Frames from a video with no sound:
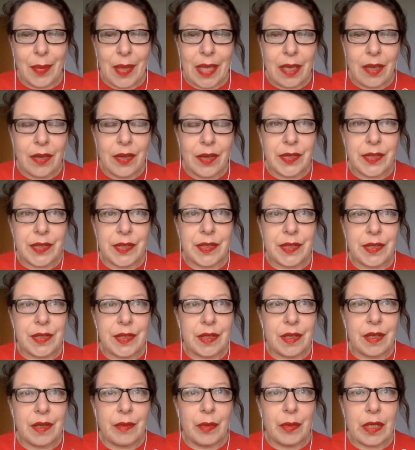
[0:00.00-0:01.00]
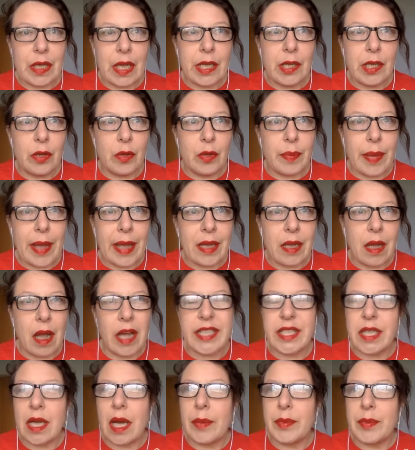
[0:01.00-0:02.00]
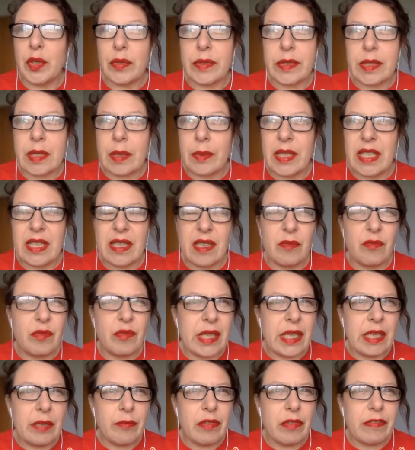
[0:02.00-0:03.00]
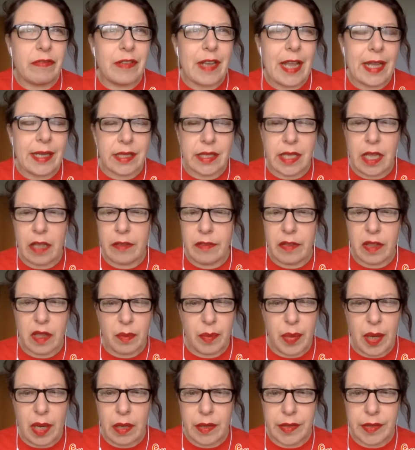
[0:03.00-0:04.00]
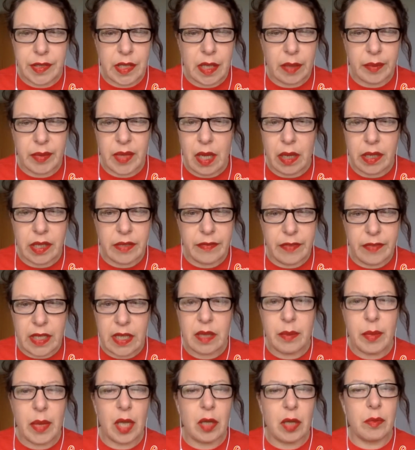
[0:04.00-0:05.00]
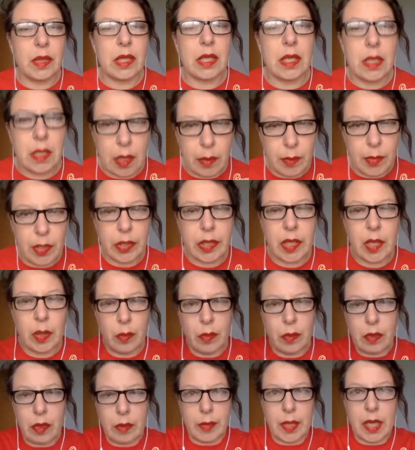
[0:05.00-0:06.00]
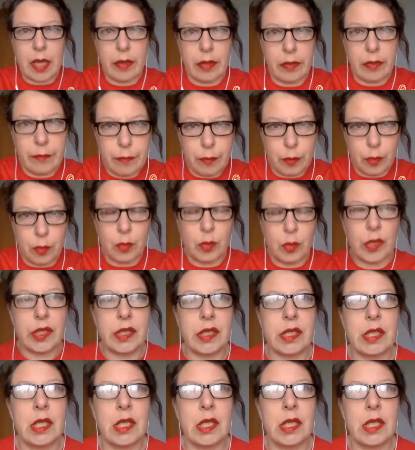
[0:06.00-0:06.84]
because when I look back, I'm not somebody that really reflects over the past. I'm kind of in the moment and I'm looking where I'm going forward.